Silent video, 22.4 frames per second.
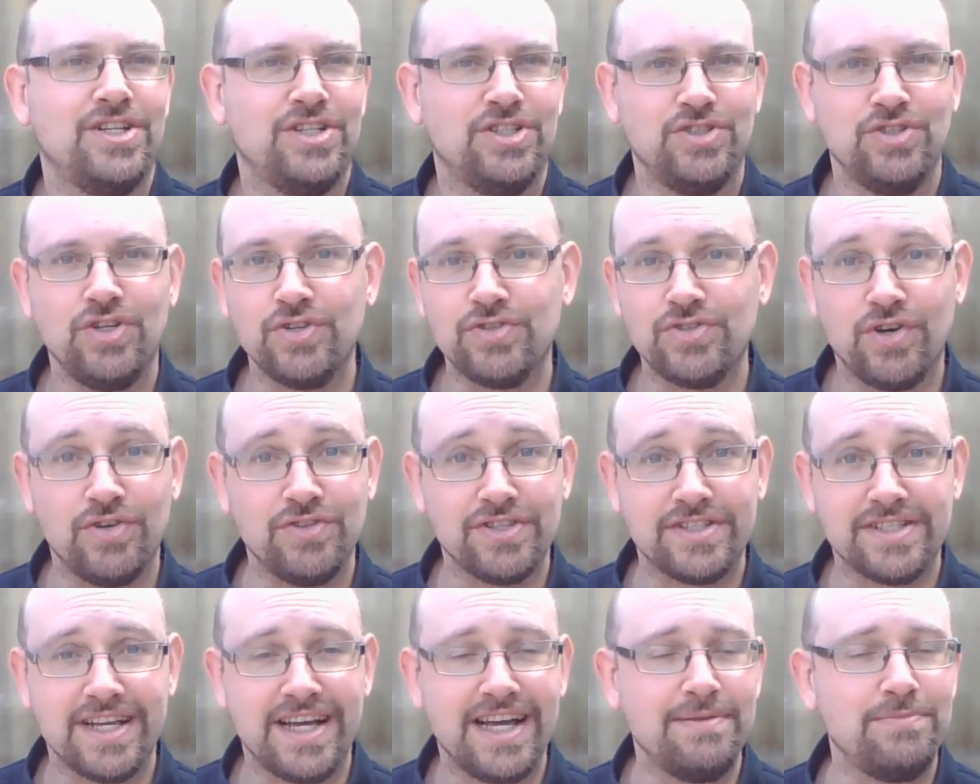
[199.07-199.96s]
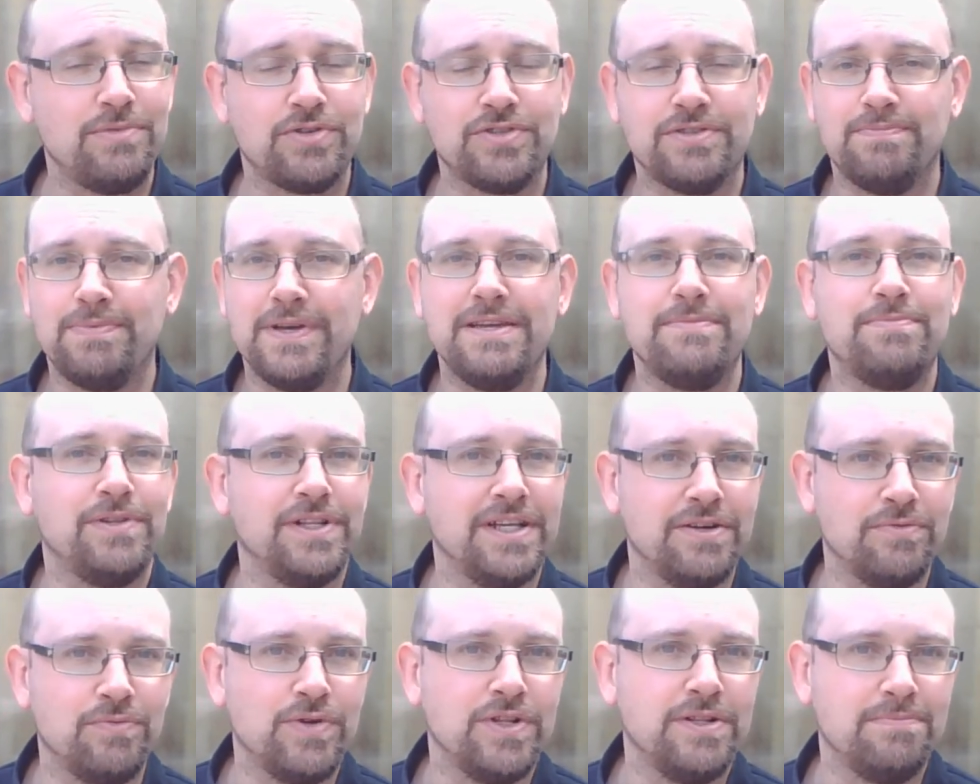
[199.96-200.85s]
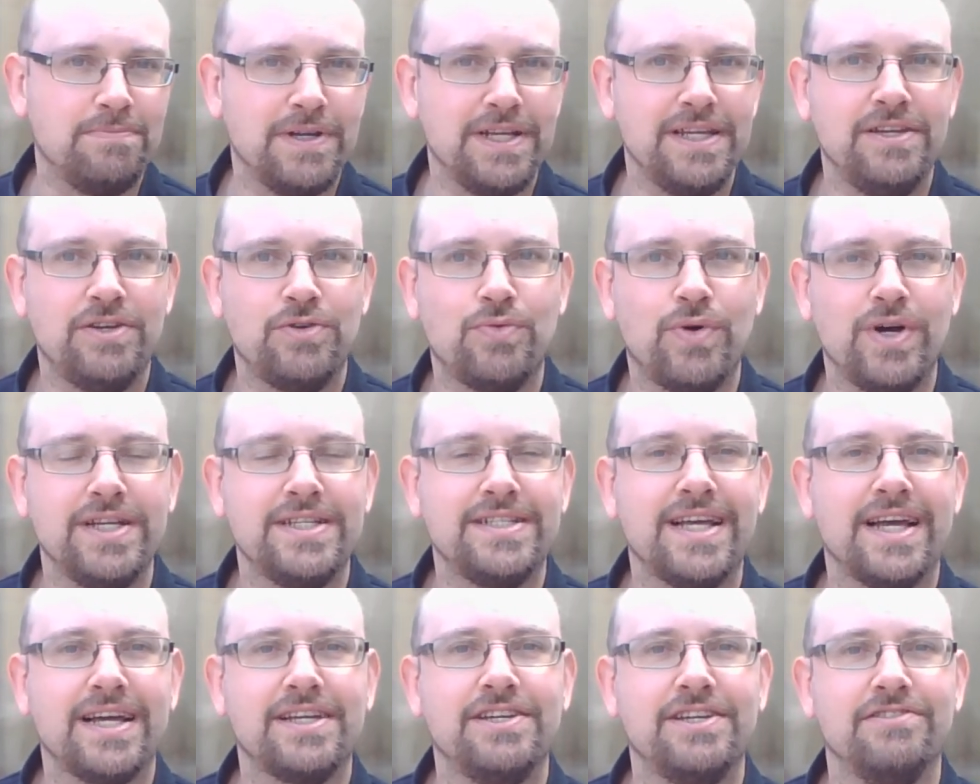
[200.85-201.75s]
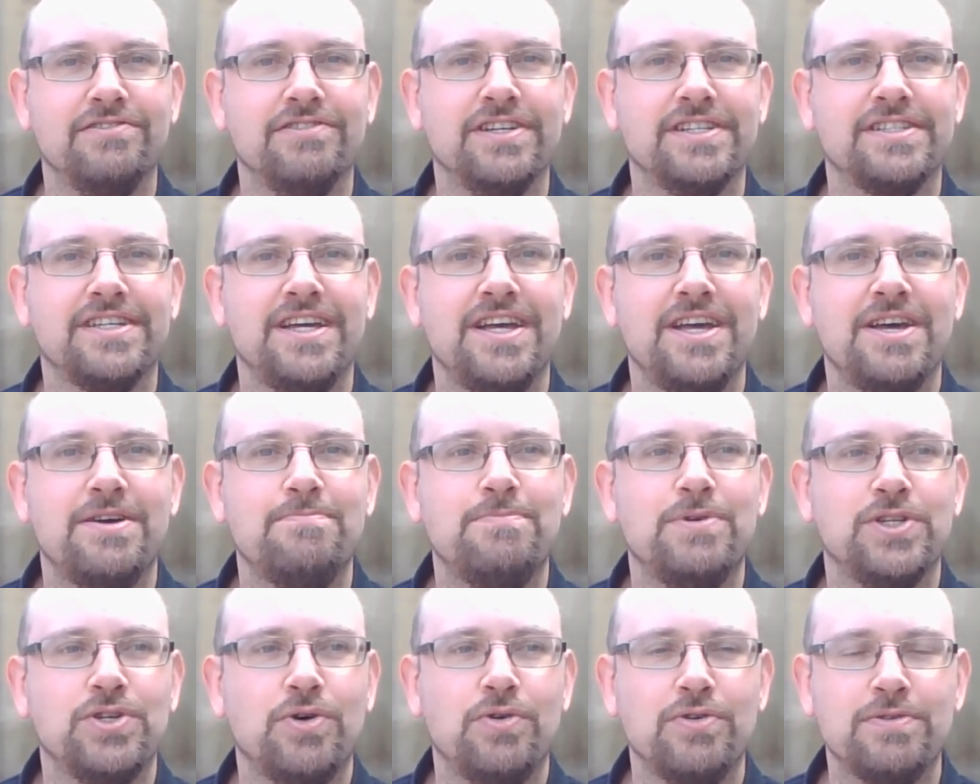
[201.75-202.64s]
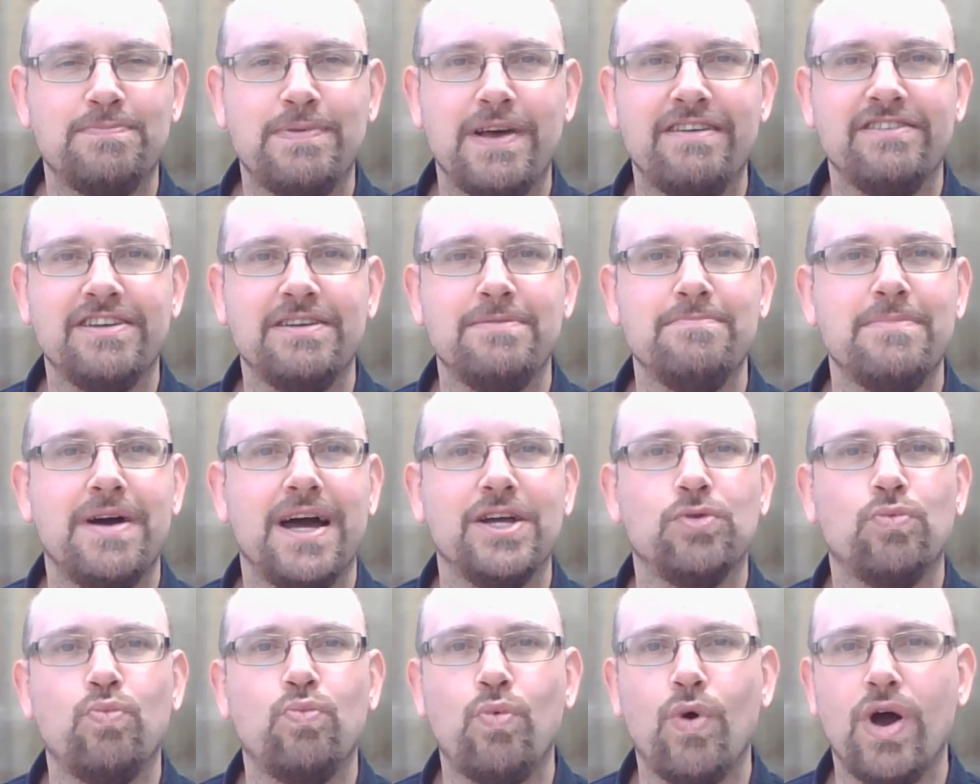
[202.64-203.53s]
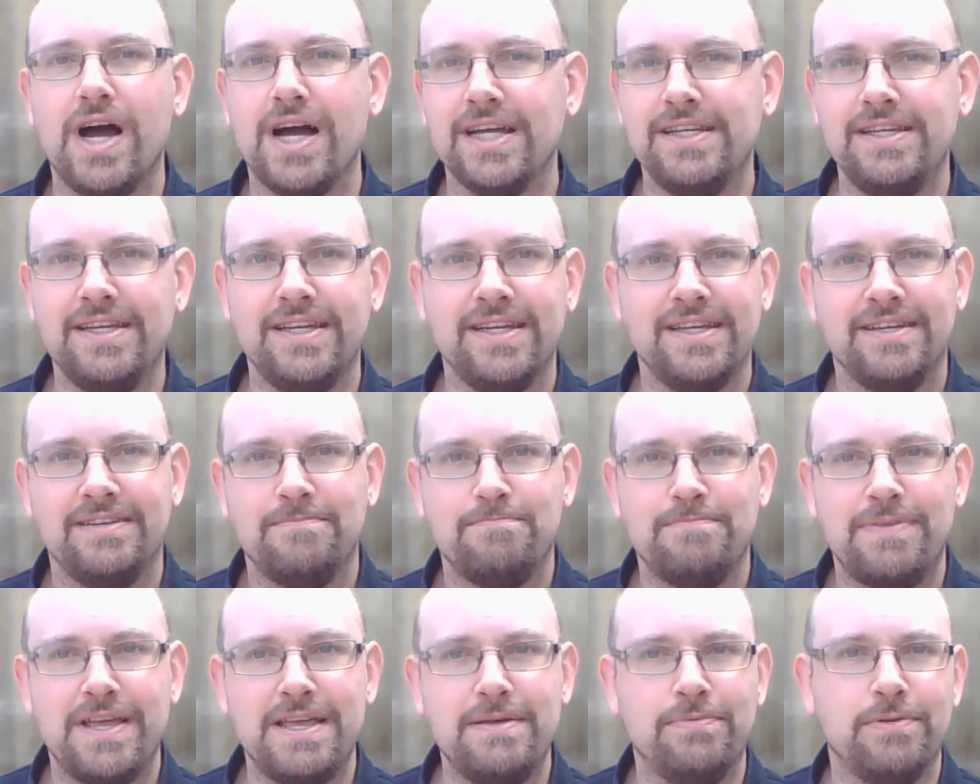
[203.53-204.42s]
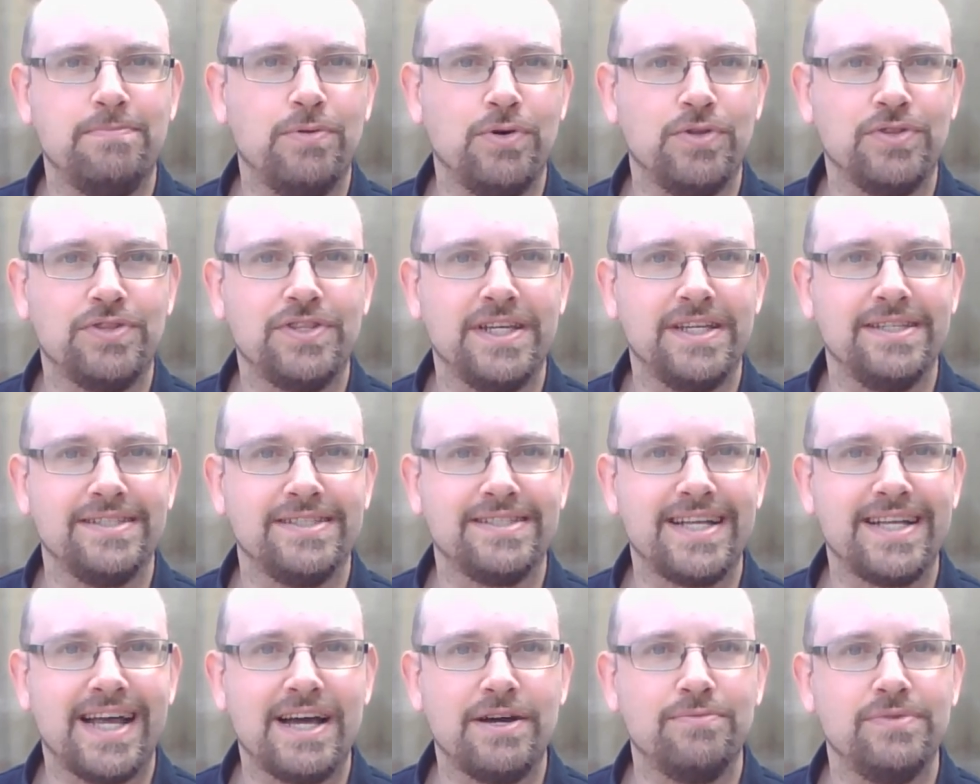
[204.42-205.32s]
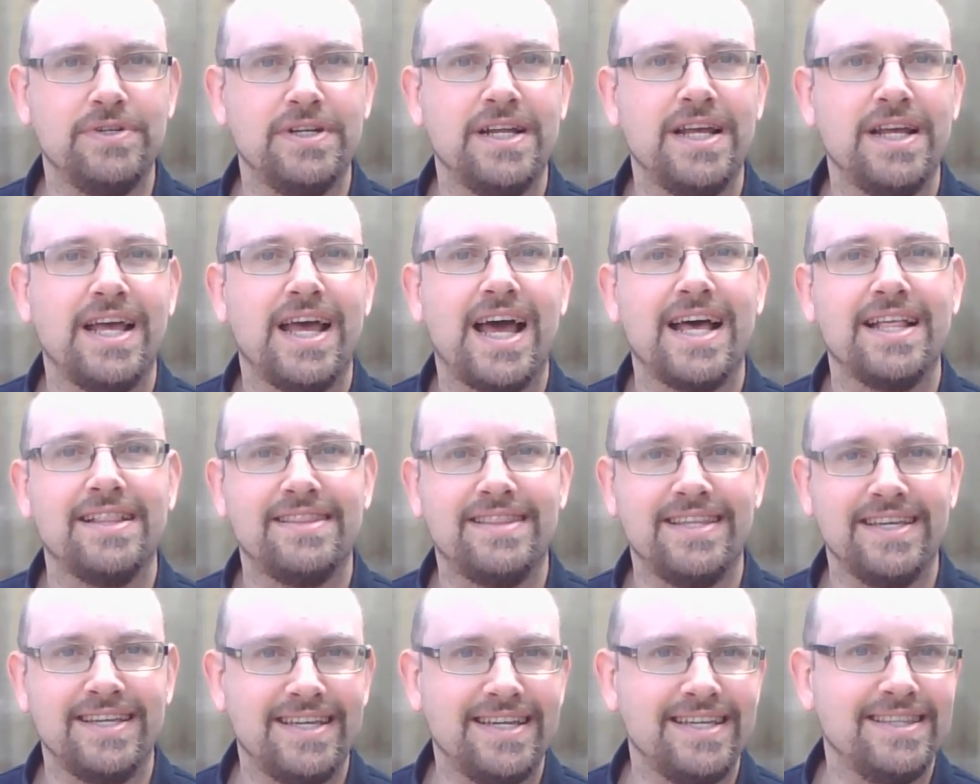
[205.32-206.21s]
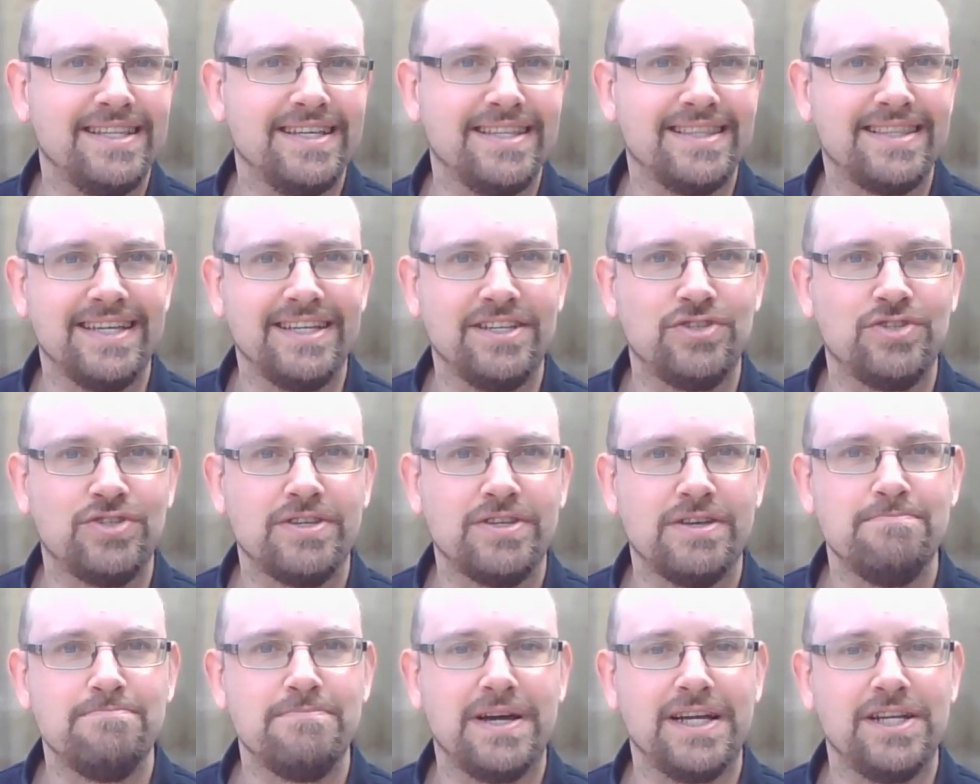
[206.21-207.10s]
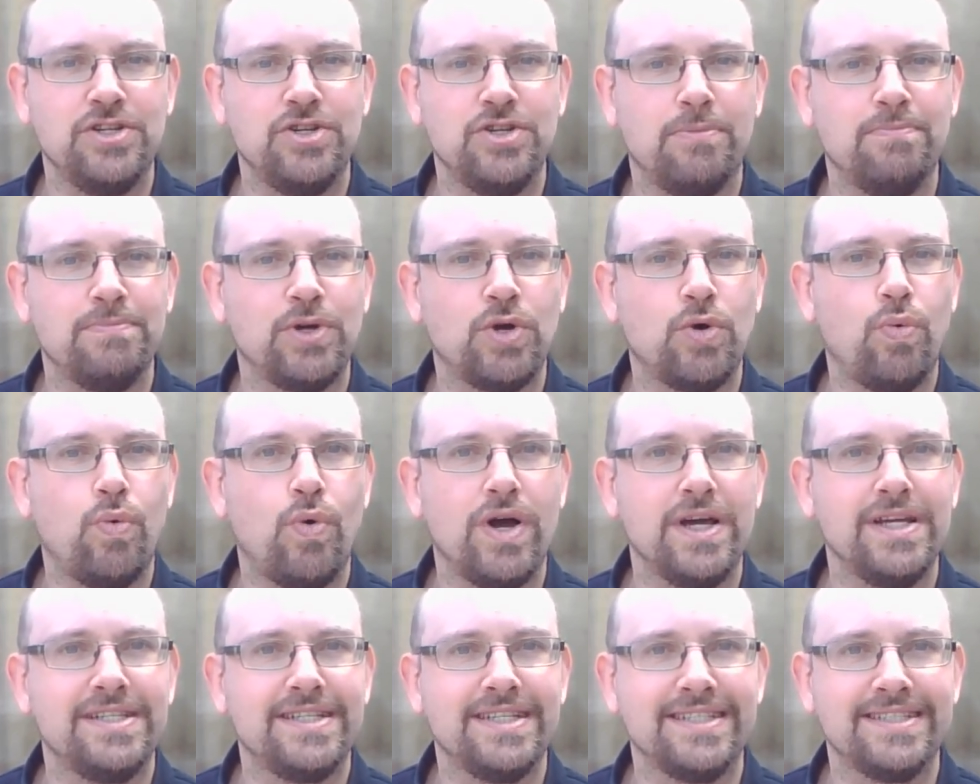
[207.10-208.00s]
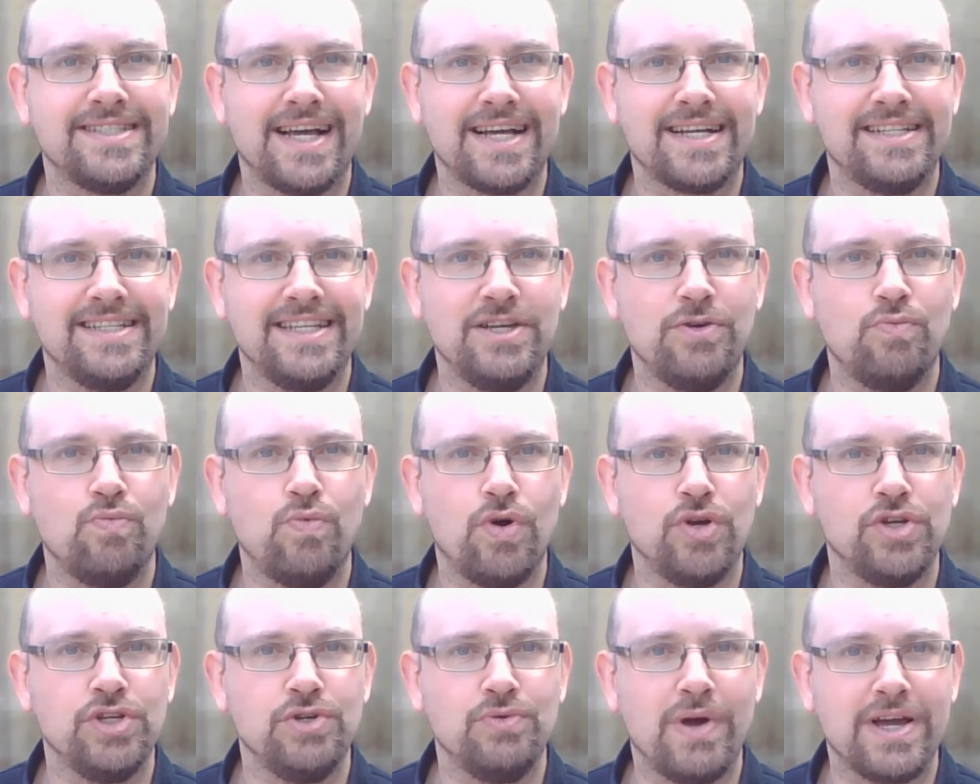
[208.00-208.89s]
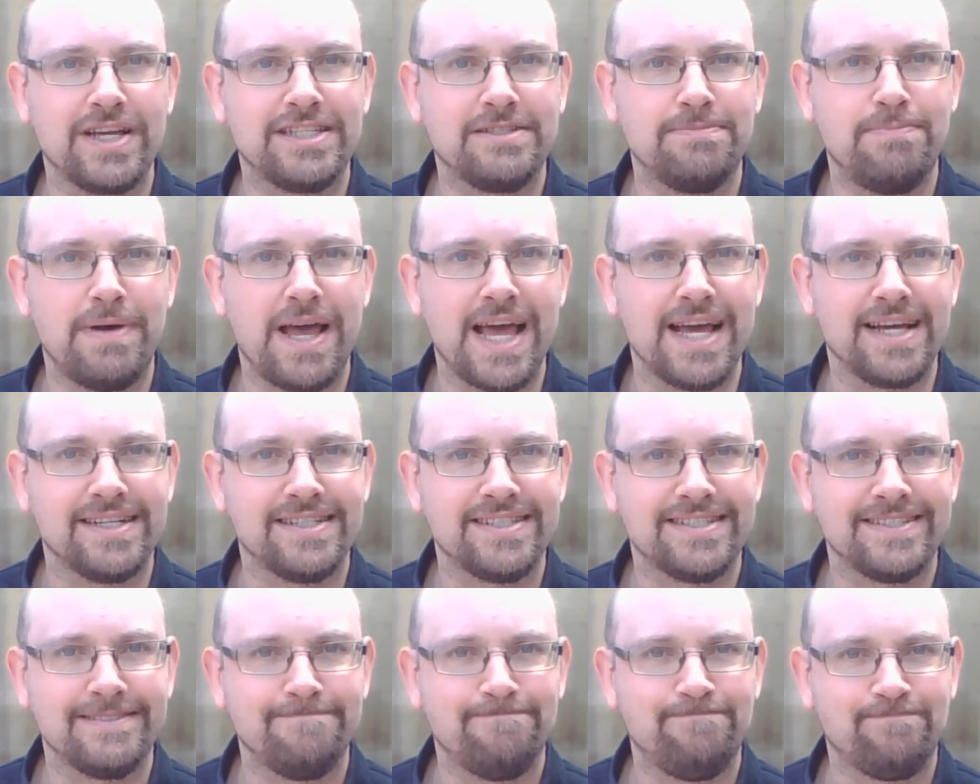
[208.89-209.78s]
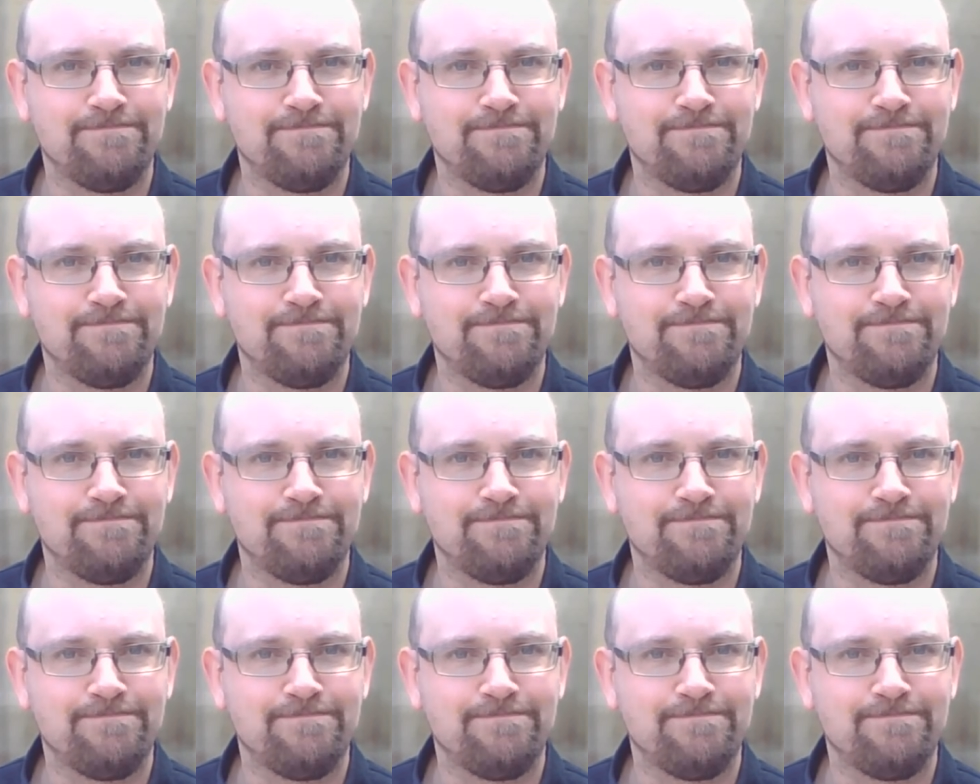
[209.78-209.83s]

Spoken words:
Not all the time, lots of people, it will be quite accurate, but it's always bearing in mind why people put things down and thinking that things might not be quite exactly what you expect.